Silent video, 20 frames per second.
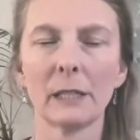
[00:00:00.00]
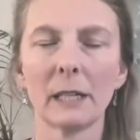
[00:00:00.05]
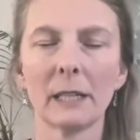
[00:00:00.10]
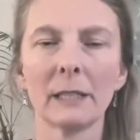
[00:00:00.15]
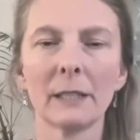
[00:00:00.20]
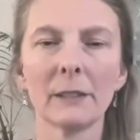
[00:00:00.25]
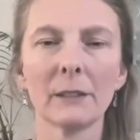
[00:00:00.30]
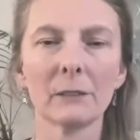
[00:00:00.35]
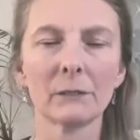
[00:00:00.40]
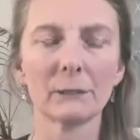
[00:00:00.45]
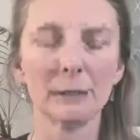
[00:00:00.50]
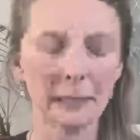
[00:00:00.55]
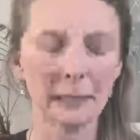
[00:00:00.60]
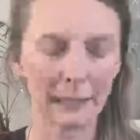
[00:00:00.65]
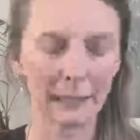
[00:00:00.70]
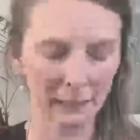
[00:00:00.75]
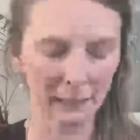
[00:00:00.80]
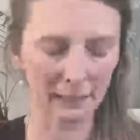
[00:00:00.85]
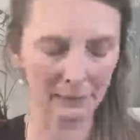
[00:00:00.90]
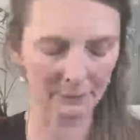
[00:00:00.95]
Another
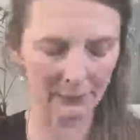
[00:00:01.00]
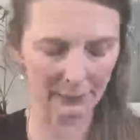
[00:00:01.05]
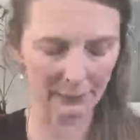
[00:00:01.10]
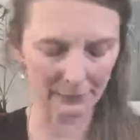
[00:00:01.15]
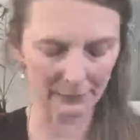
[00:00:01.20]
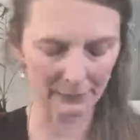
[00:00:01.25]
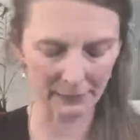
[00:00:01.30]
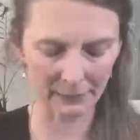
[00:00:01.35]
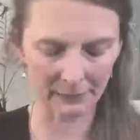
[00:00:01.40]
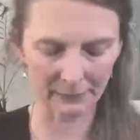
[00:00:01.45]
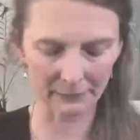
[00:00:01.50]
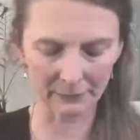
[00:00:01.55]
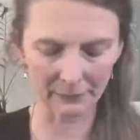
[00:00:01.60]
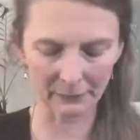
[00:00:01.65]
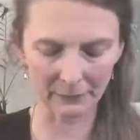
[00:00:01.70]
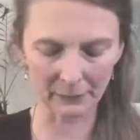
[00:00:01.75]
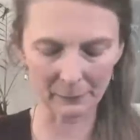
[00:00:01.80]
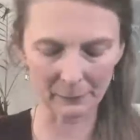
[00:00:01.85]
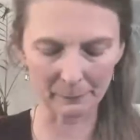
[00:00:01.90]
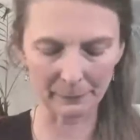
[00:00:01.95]
really lovely thing
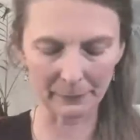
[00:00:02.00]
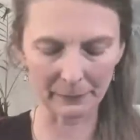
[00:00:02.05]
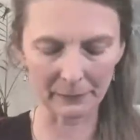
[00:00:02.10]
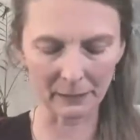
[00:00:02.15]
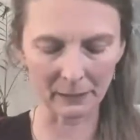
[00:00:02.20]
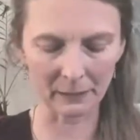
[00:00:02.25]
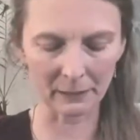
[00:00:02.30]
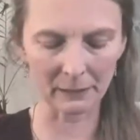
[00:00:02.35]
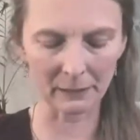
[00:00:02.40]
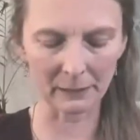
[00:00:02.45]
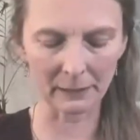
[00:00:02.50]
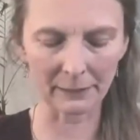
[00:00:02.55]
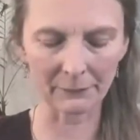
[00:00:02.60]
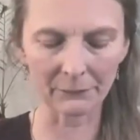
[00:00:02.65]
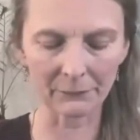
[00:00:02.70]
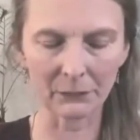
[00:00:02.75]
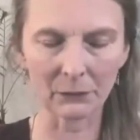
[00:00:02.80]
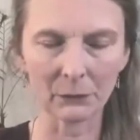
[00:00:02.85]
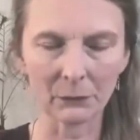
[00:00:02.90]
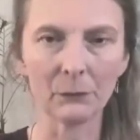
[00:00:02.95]
that can be done
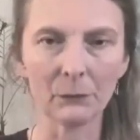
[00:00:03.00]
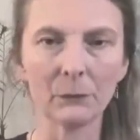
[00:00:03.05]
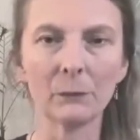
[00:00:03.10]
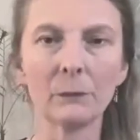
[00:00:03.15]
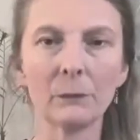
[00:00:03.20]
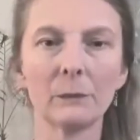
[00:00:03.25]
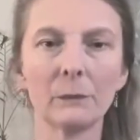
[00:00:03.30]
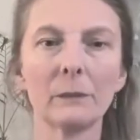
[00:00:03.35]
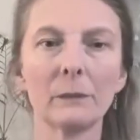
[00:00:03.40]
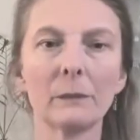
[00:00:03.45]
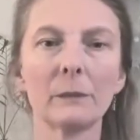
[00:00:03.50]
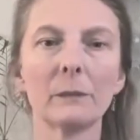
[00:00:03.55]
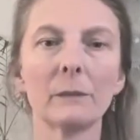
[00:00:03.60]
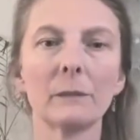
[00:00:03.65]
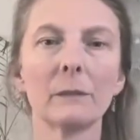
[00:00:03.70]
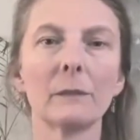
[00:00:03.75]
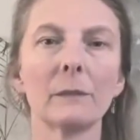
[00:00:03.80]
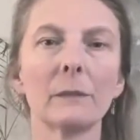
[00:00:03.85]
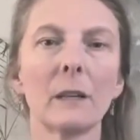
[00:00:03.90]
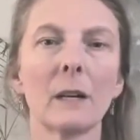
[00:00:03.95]
if you
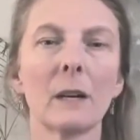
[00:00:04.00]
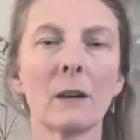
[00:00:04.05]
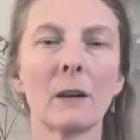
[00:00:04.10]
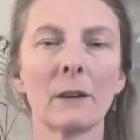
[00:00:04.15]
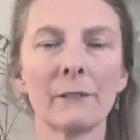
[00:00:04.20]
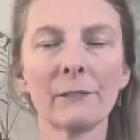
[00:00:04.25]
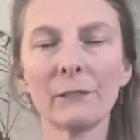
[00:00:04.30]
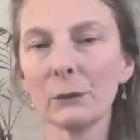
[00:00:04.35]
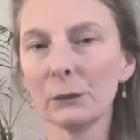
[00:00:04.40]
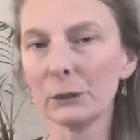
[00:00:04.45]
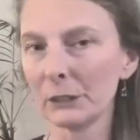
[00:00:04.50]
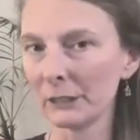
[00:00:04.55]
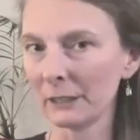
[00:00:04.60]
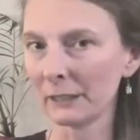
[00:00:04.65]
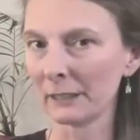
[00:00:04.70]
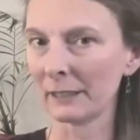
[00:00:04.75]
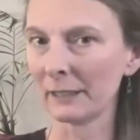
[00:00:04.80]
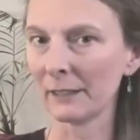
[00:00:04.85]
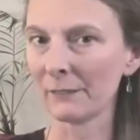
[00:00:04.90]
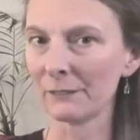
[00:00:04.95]
are
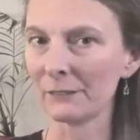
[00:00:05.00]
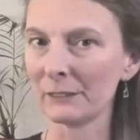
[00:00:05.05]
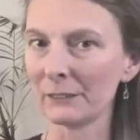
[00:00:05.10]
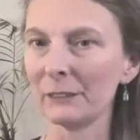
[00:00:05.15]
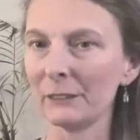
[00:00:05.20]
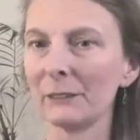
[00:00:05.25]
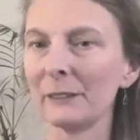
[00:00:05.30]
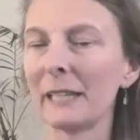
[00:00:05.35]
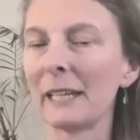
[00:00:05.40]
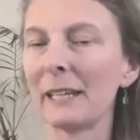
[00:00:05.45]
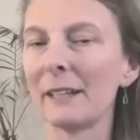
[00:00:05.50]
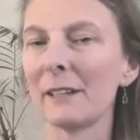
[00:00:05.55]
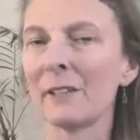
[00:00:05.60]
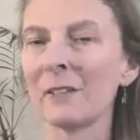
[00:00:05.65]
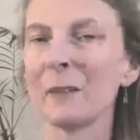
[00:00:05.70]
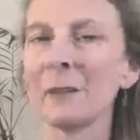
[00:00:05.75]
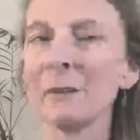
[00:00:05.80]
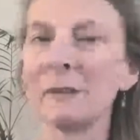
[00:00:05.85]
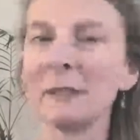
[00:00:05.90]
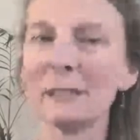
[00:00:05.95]
unfortunate enough to get
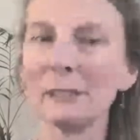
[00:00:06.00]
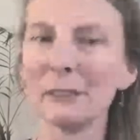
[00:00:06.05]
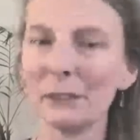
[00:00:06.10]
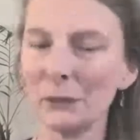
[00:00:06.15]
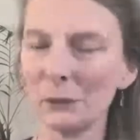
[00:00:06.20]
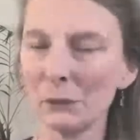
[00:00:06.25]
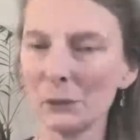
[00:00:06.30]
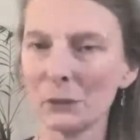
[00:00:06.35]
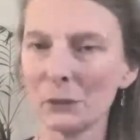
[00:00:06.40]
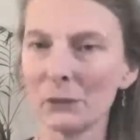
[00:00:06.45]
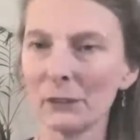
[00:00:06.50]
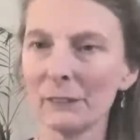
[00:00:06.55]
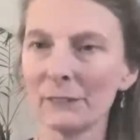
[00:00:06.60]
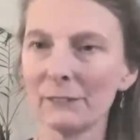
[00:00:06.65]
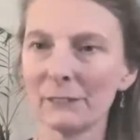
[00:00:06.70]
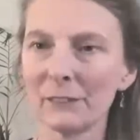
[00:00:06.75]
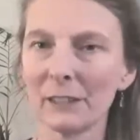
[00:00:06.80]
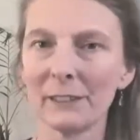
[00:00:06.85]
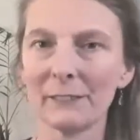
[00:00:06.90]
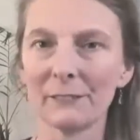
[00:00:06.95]
thrown into your
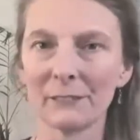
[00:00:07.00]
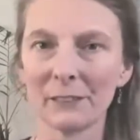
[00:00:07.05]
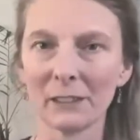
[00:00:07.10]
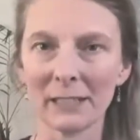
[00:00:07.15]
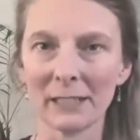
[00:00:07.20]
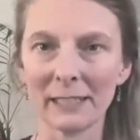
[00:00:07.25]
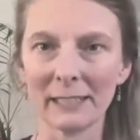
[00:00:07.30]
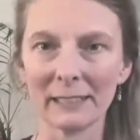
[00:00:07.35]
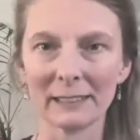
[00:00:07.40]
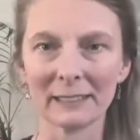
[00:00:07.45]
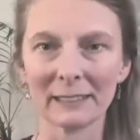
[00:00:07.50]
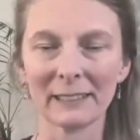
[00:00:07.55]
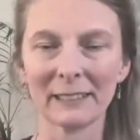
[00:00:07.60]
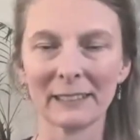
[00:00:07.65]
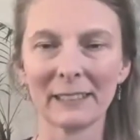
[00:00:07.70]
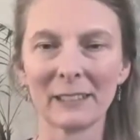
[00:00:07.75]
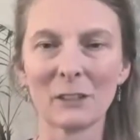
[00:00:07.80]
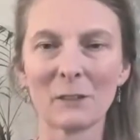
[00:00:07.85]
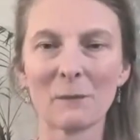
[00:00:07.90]
fight-flight